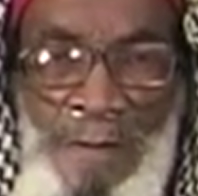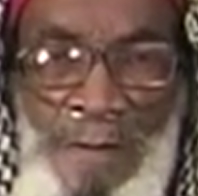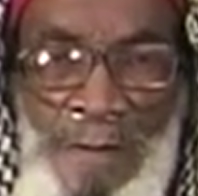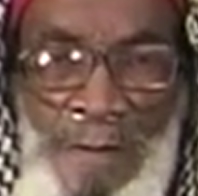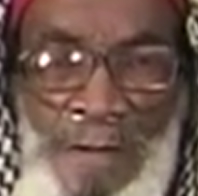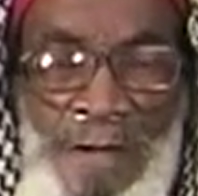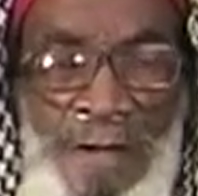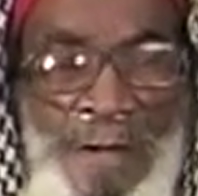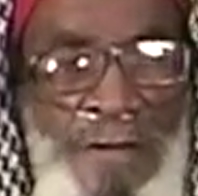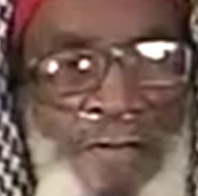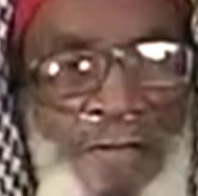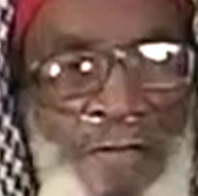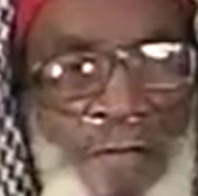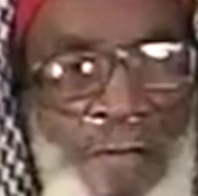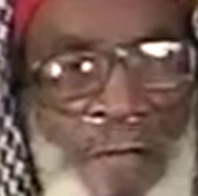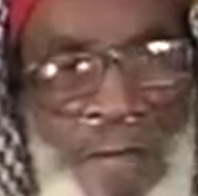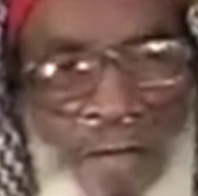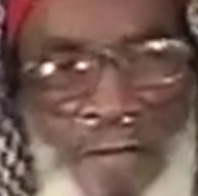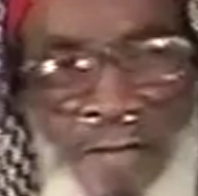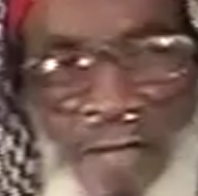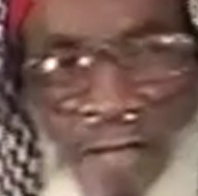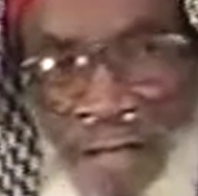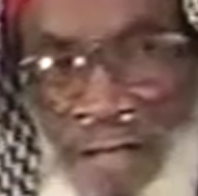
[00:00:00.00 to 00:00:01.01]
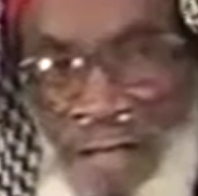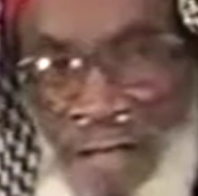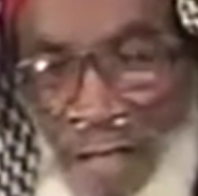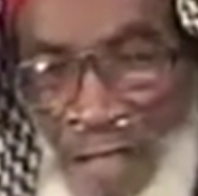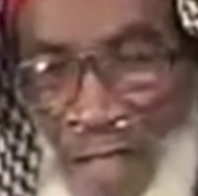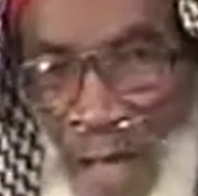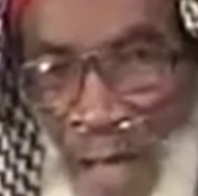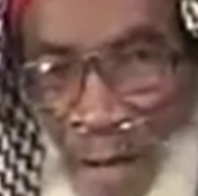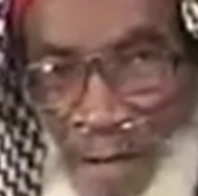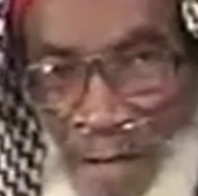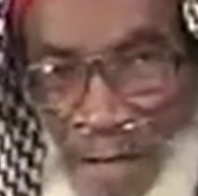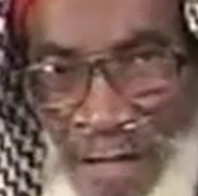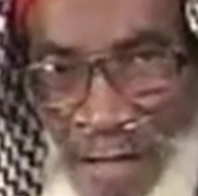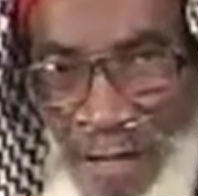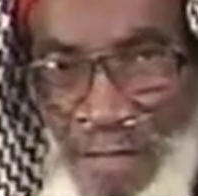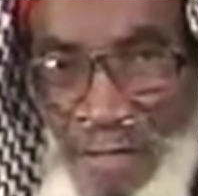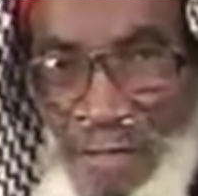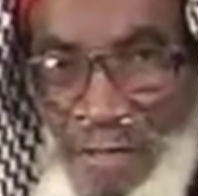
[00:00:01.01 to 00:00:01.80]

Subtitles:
Because it wasn't Islamic, it